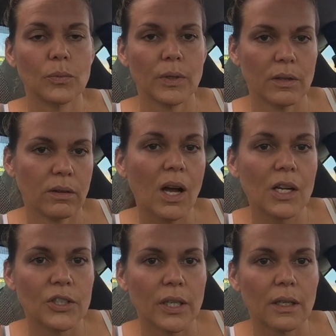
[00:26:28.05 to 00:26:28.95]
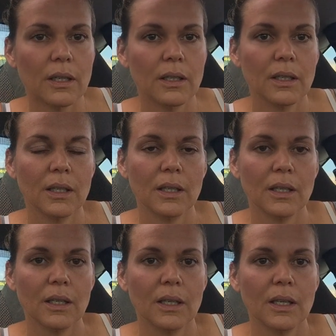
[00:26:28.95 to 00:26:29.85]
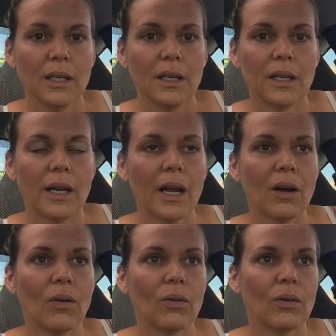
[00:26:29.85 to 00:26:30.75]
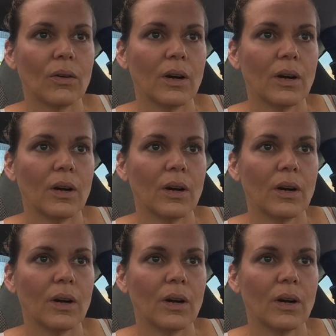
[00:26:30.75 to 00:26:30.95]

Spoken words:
with logic. Now,